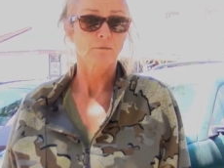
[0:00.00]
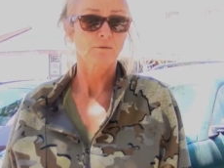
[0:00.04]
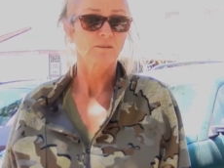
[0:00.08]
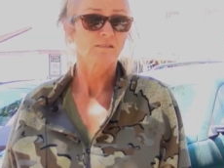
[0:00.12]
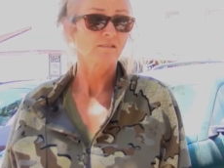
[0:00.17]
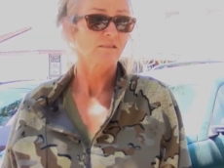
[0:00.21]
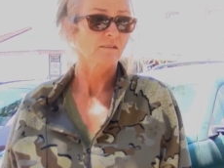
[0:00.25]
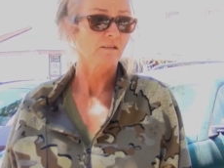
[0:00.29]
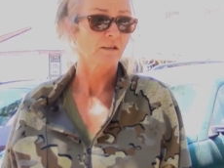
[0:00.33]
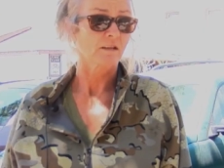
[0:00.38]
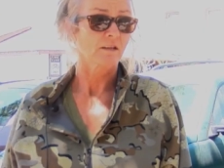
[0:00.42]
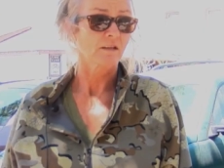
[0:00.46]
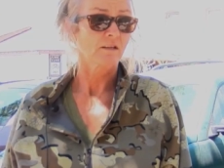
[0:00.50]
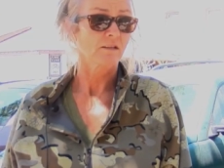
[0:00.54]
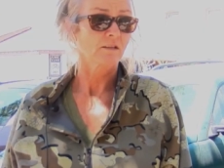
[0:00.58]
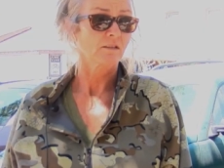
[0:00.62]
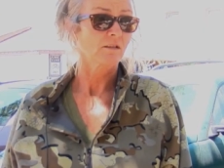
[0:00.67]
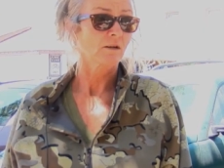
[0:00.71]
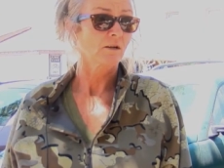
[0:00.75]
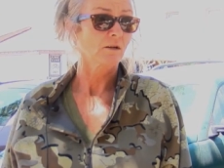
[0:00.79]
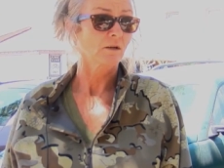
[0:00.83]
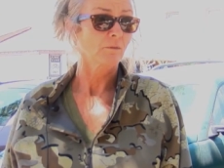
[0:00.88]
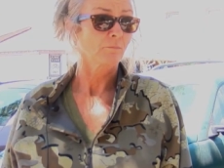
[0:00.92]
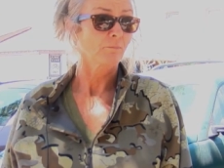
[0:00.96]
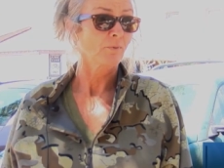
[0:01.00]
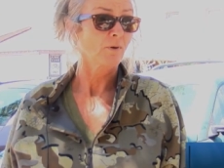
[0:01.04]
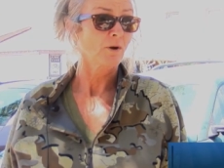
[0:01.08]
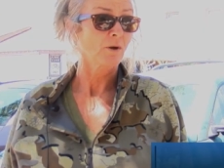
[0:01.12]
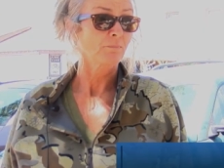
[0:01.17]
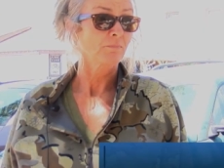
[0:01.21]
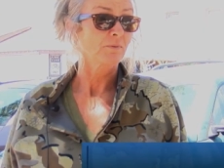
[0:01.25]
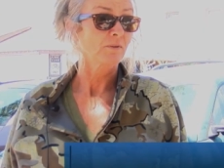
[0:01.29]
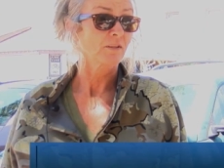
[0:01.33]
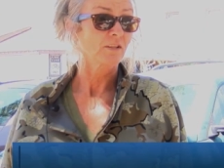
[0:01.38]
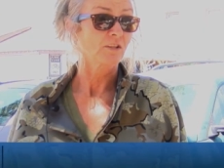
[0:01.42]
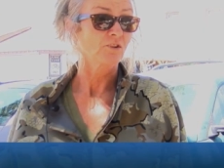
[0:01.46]
I would say the
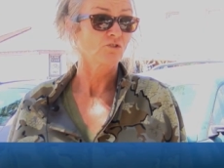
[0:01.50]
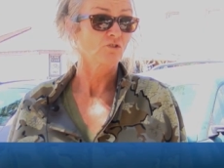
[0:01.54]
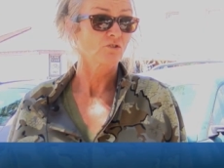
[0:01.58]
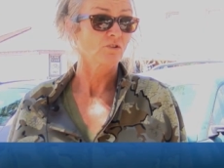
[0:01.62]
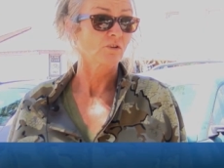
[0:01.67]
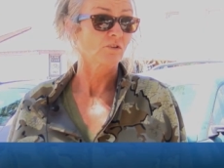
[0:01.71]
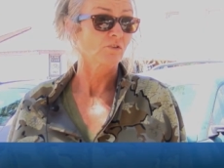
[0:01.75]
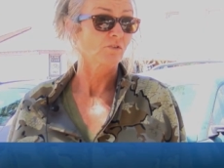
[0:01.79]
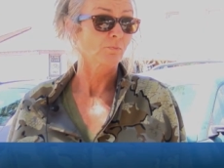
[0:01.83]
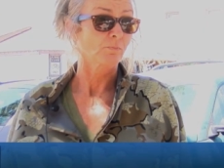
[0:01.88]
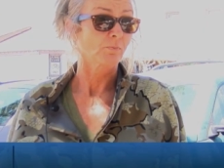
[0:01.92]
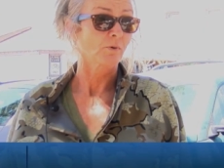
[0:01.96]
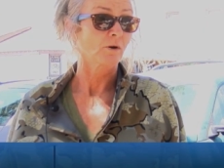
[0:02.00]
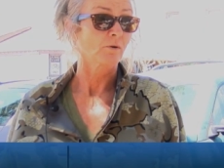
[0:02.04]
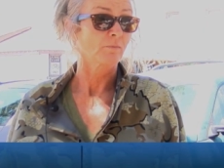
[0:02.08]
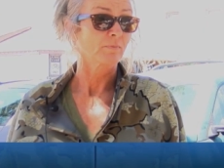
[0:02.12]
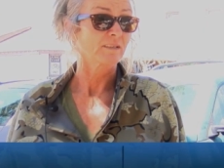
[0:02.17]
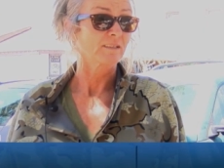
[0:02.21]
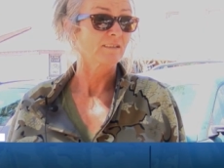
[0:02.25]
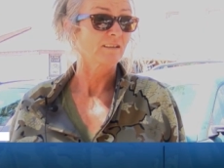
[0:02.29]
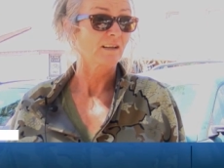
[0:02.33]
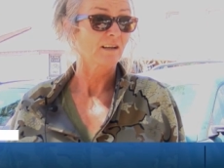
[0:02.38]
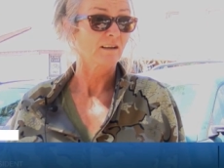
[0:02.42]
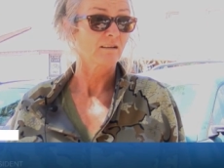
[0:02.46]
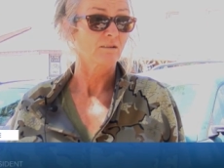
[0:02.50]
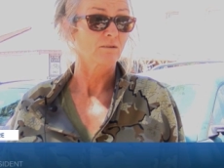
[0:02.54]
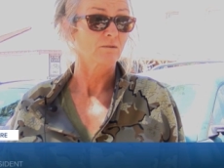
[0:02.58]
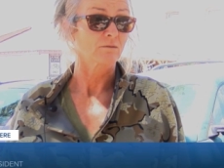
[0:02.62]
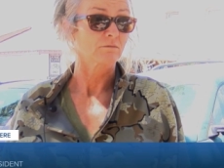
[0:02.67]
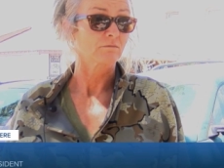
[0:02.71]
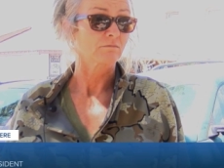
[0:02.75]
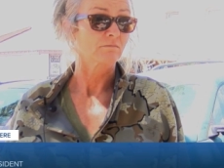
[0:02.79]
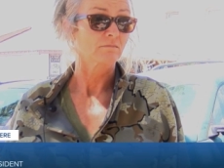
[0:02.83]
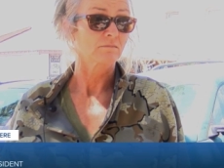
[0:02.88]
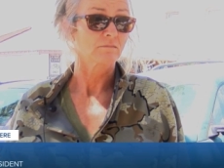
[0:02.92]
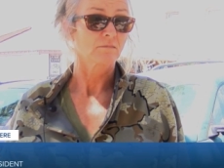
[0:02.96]
population is probably
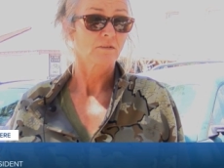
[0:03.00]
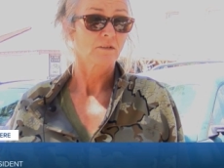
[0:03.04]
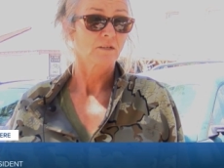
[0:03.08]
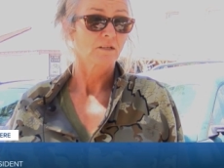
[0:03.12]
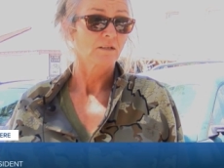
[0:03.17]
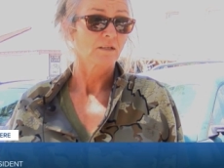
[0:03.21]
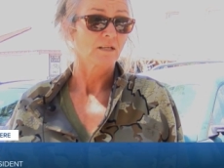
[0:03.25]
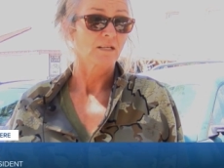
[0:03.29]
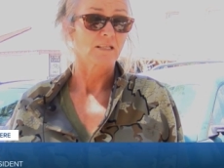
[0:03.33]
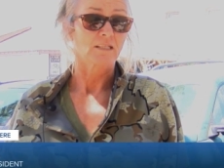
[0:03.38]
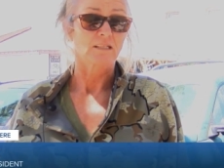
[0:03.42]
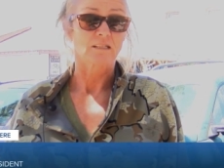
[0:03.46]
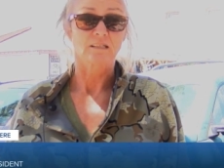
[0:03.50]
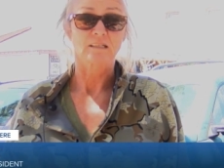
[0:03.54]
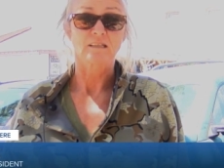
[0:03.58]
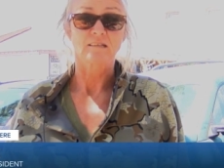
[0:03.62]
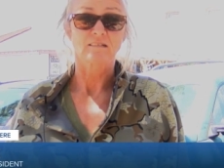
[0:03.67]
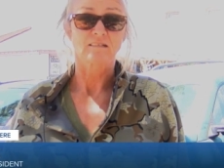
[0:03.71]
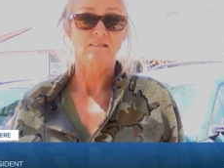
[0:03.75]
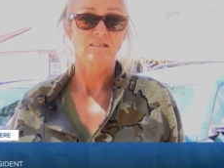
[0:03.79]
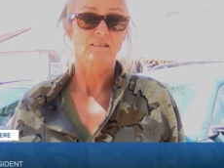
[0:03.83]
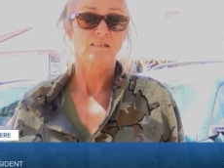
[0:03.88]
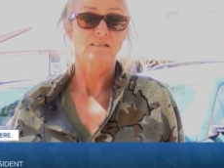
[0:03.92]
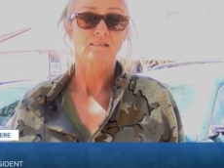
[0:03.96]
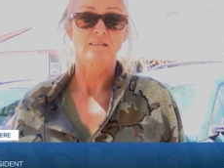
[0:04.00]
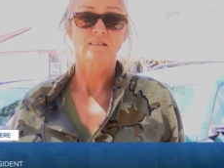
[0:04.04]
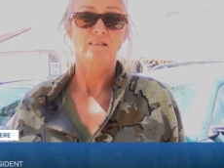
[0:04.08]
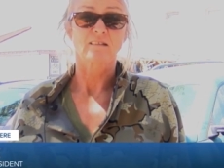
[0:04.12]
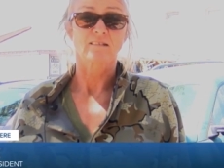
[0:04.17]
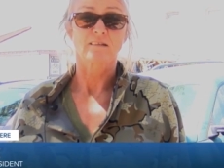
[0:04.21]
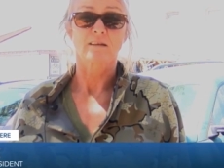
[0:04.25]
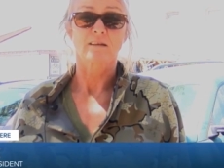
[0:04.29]
down at least 60